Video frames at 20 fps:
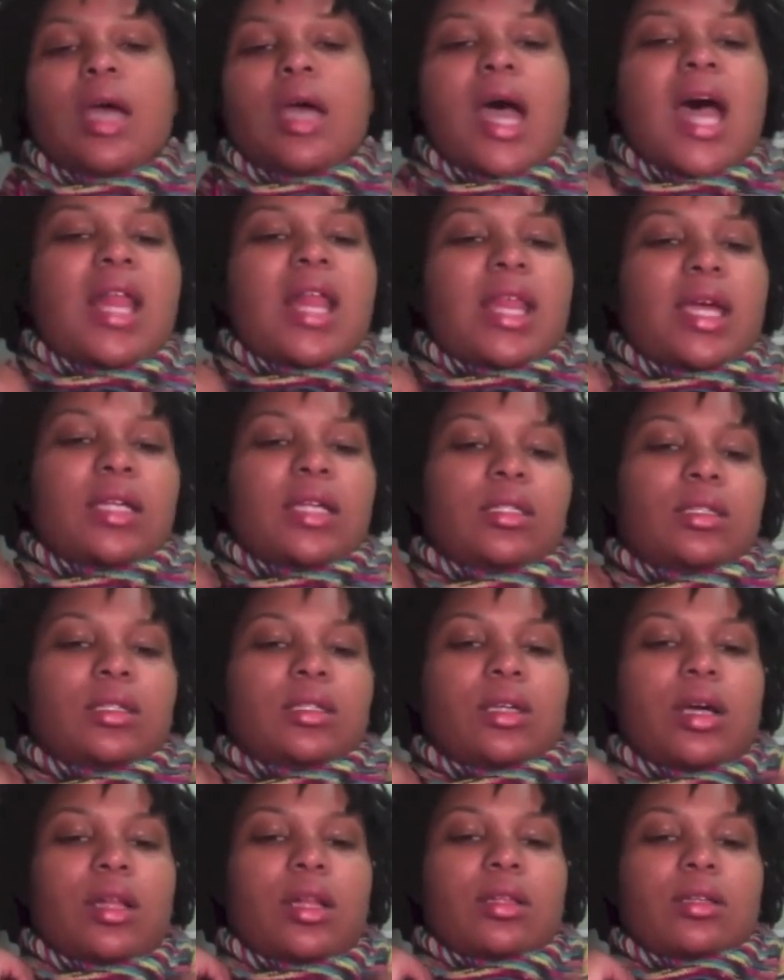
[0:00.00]
I liked the
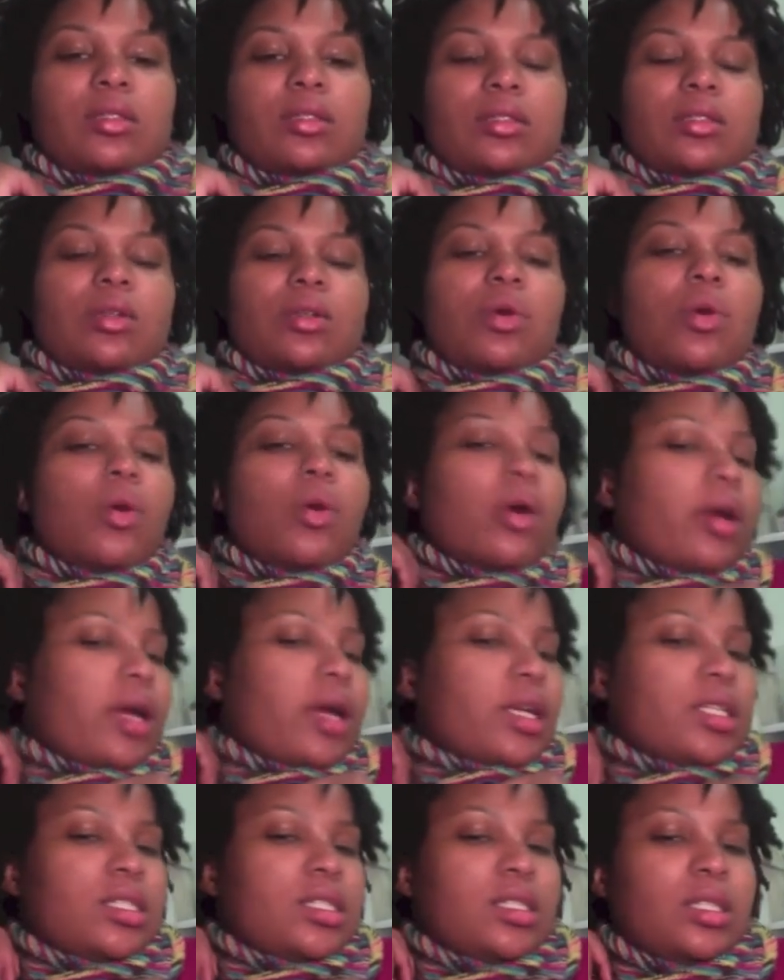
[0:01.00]
colors, or I
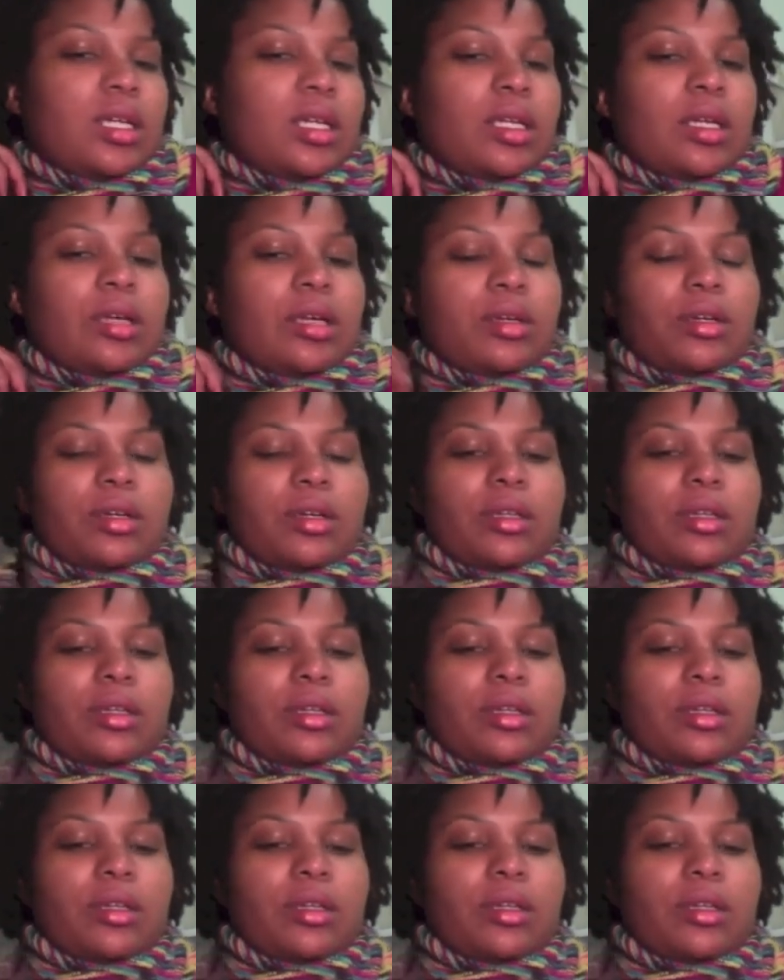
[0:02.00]
should say not